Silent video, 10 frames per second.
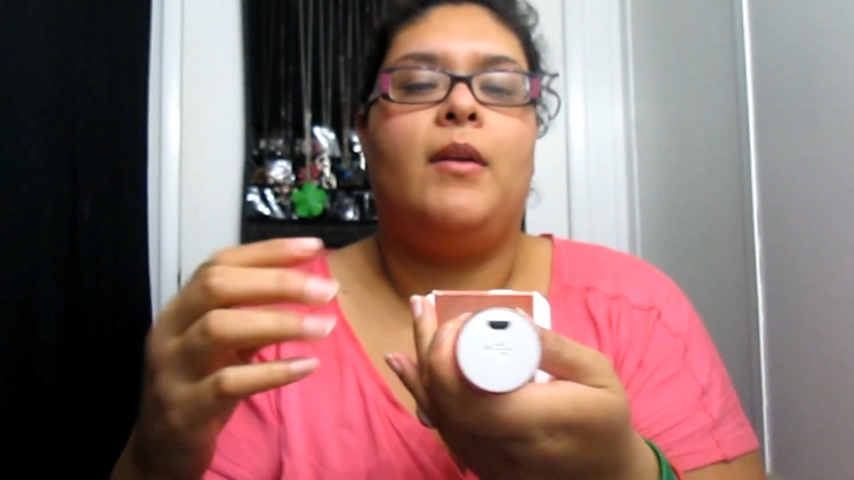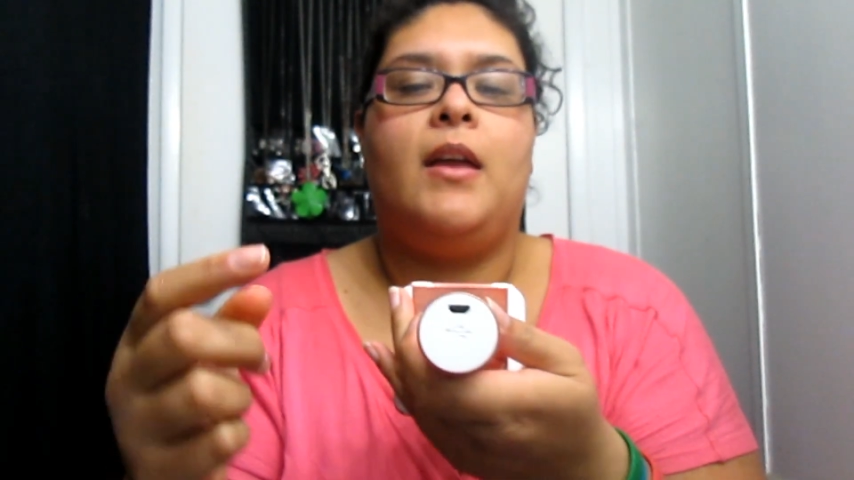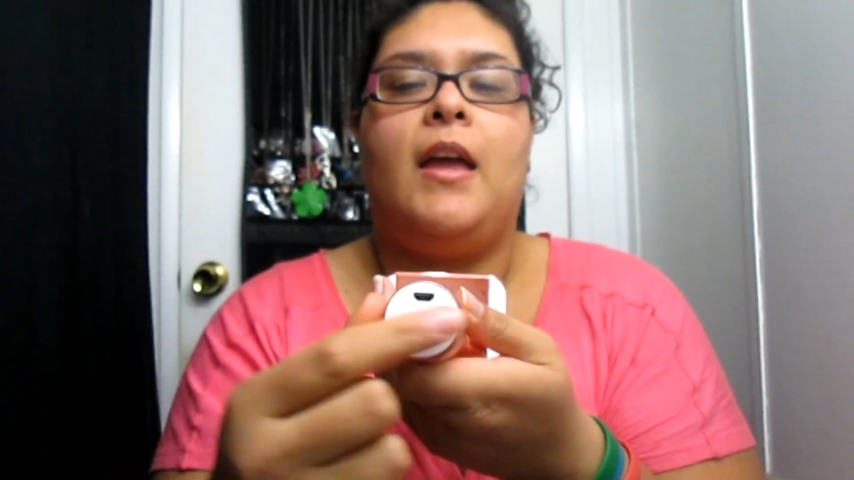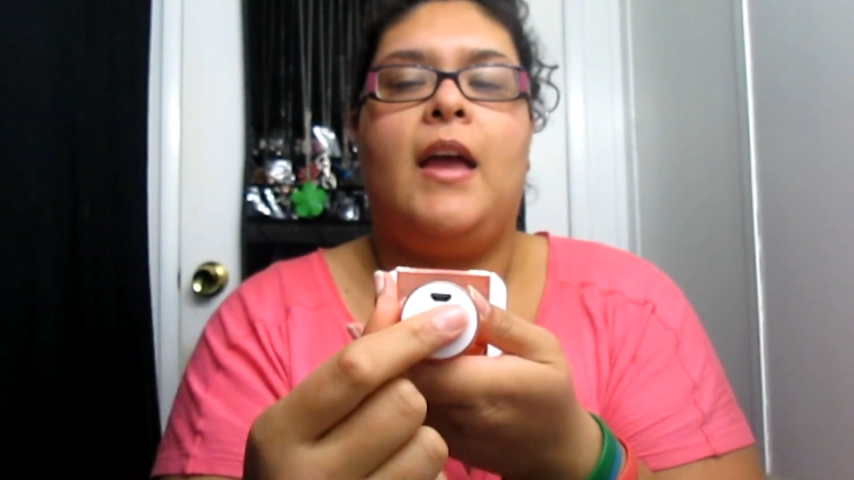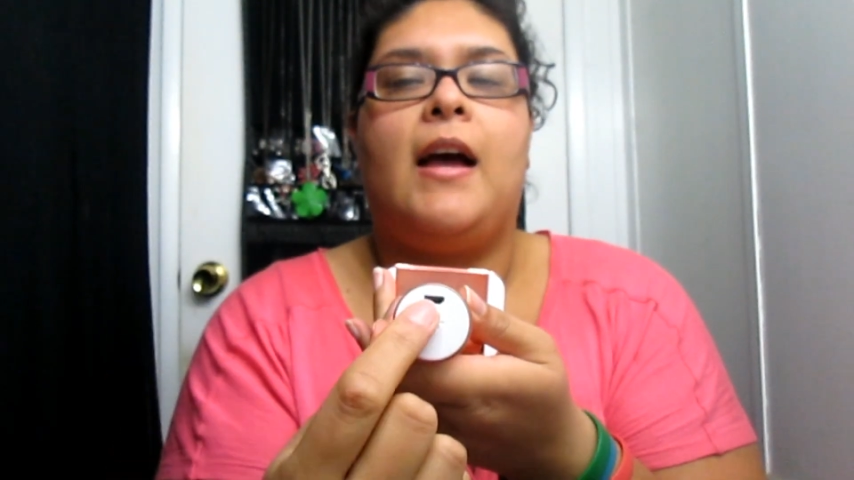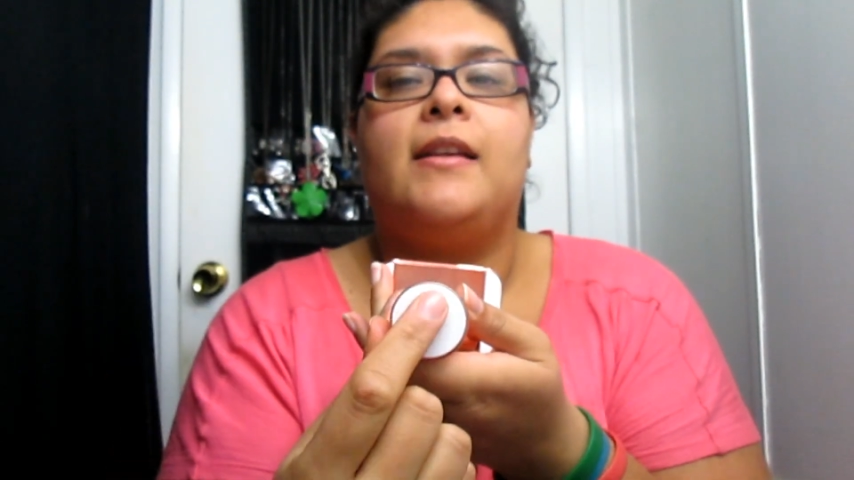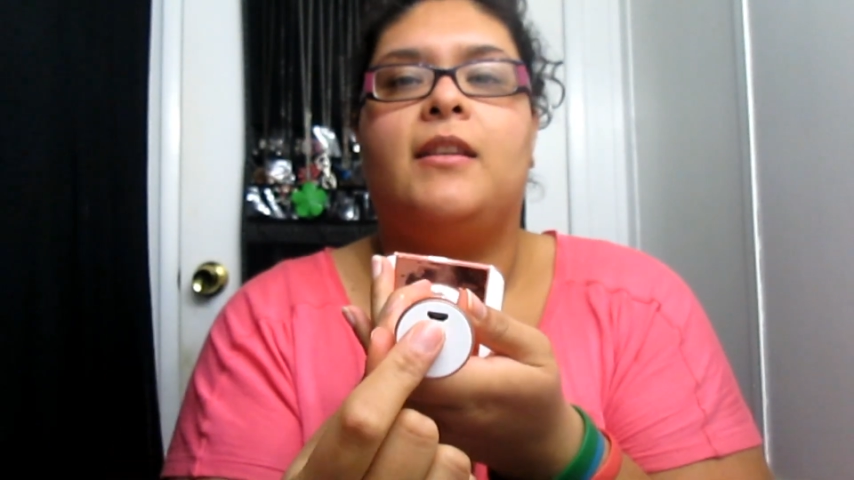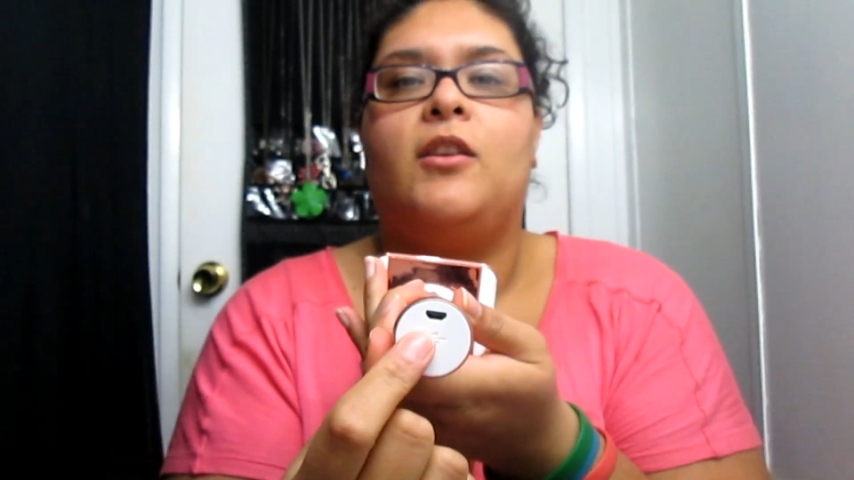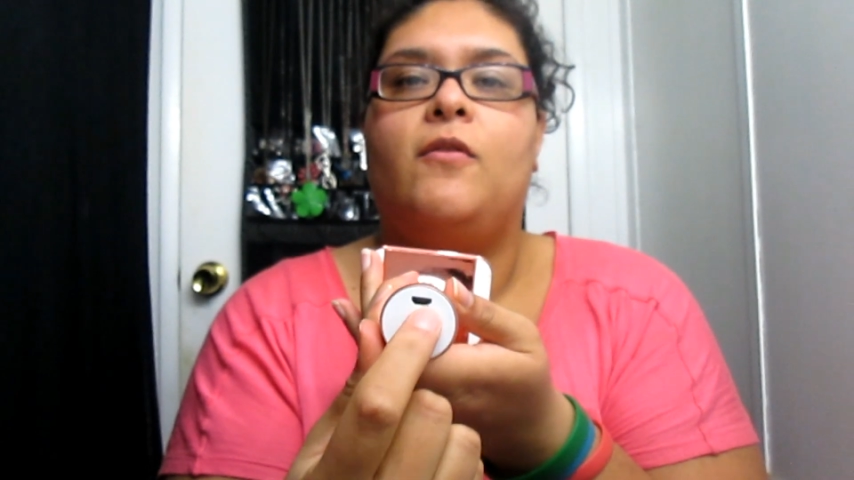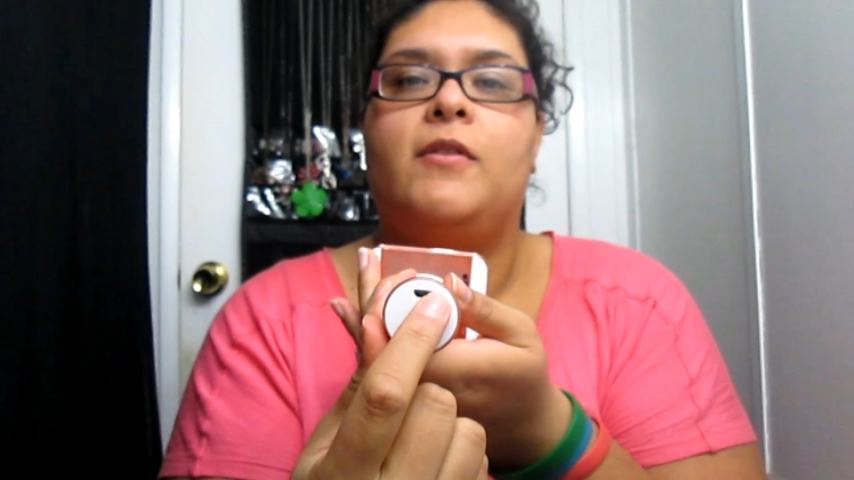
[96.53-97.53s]
has a
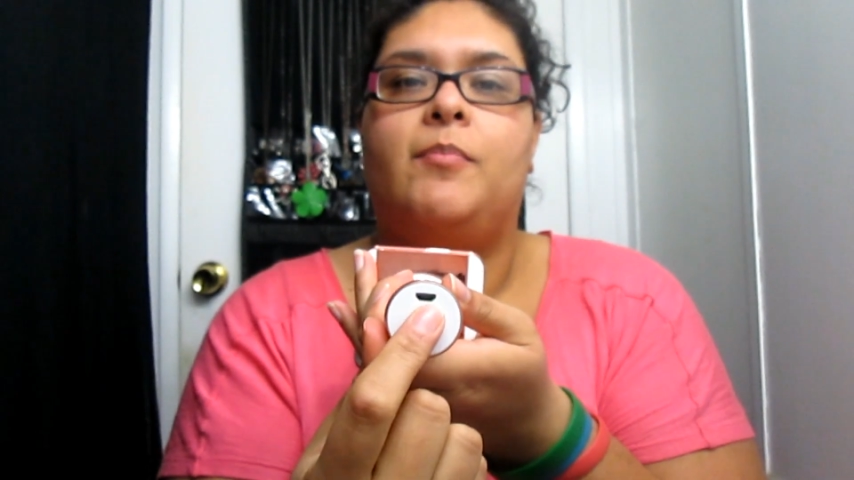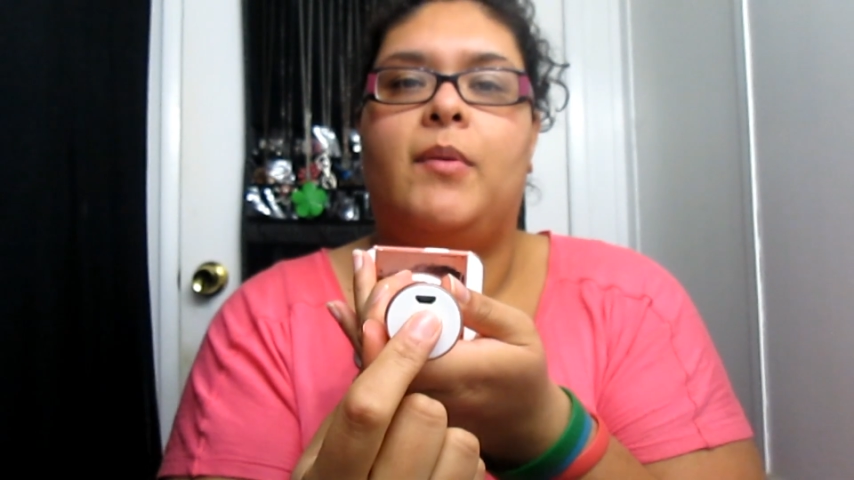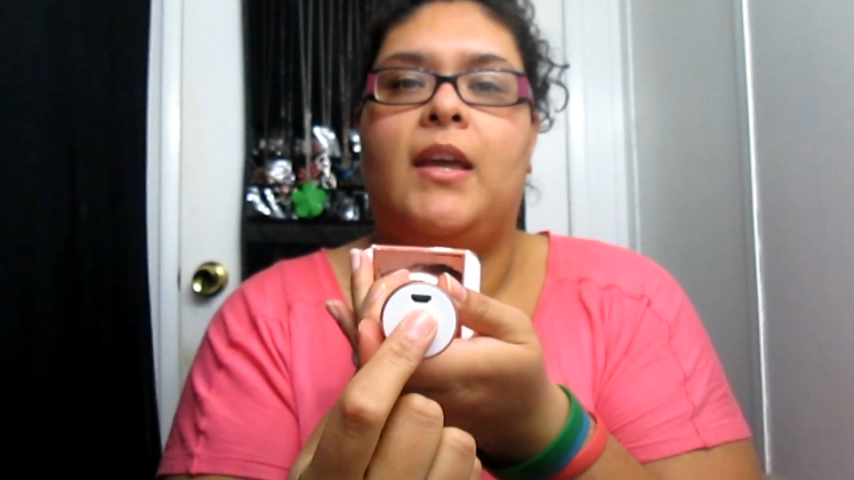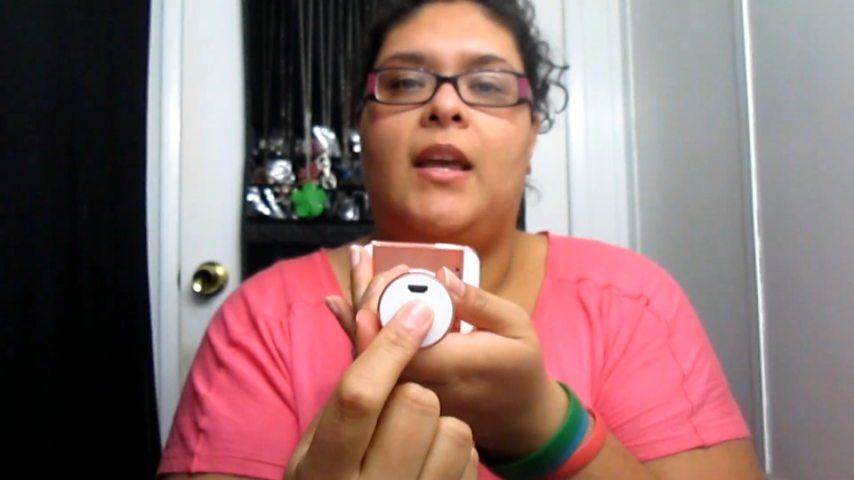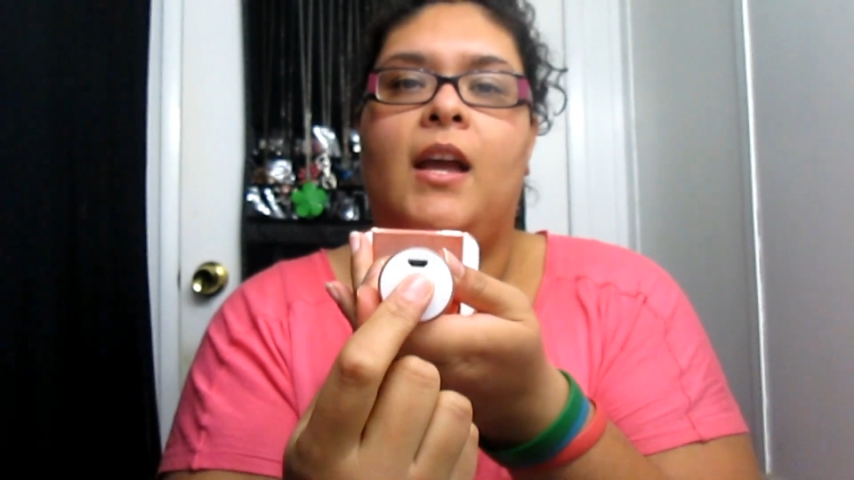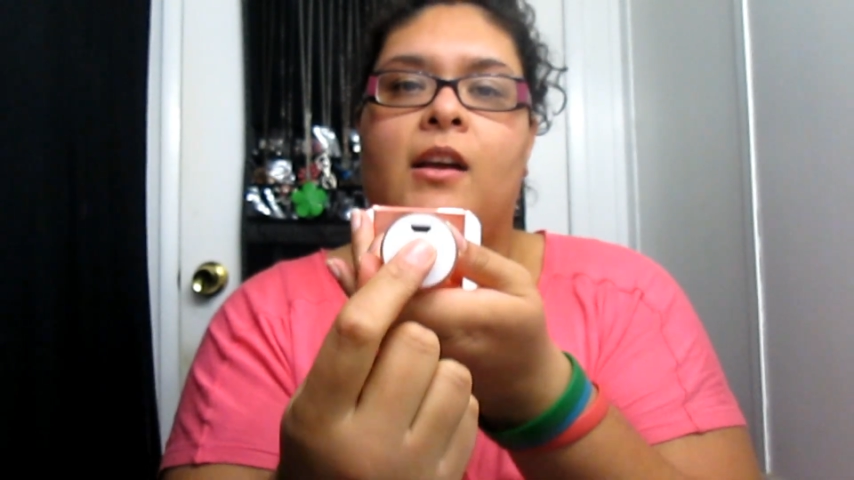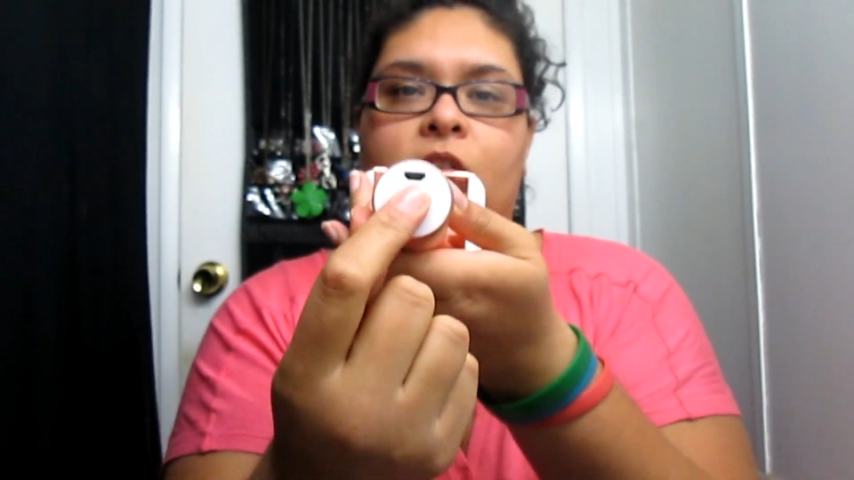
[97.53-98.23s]
USB